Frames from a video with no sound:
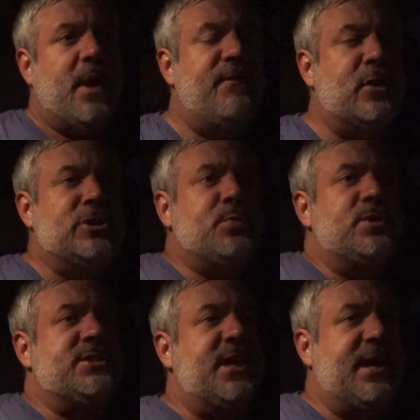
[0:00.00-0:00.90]
first, we're
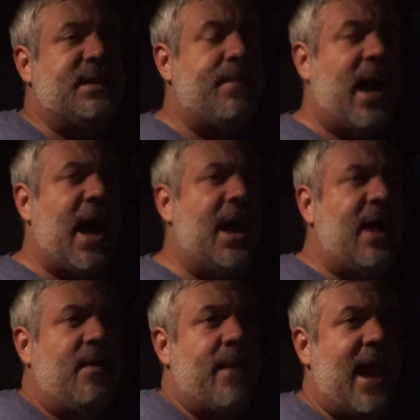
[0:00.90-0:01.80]
just gonna get the bed
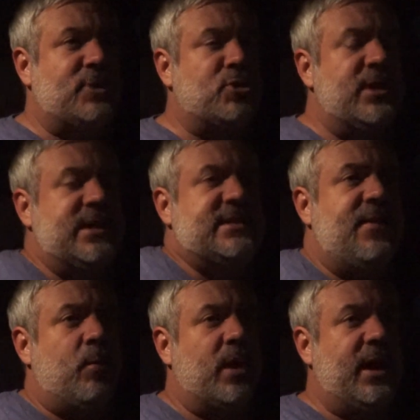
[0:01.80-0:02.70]
and a mattress,
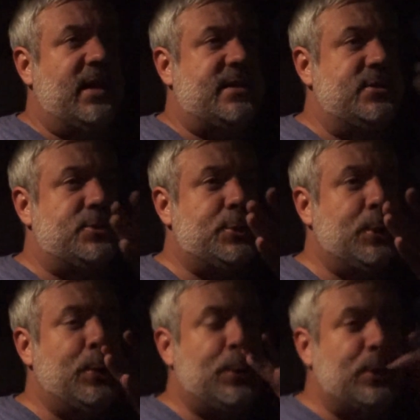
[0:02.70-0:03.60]
and then we're gonna get the 2
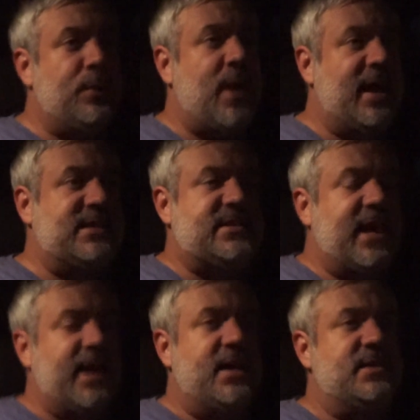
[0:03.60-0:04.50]
new
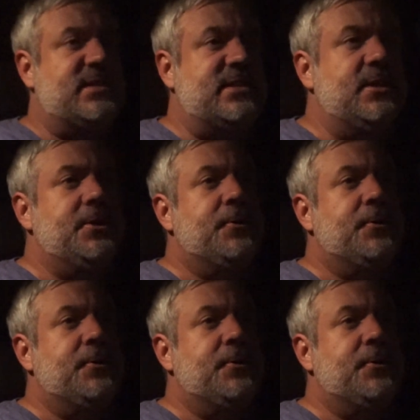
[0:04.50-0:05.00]
nightstands.